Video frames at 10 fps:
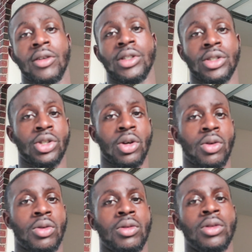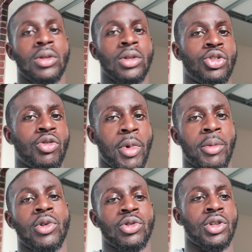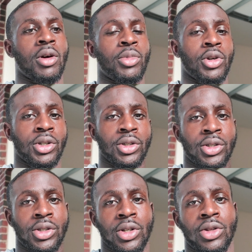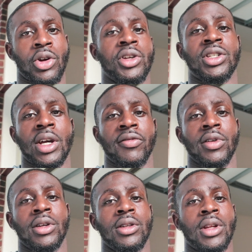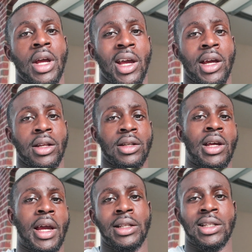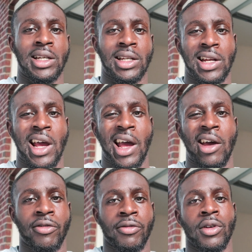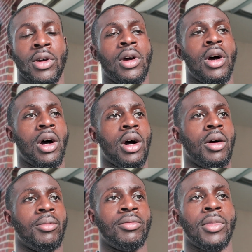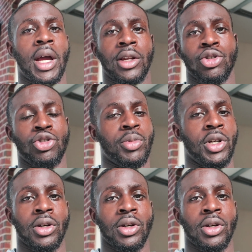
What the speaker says: housing. So remember those numbers, 37 and 18 and a half, and you should be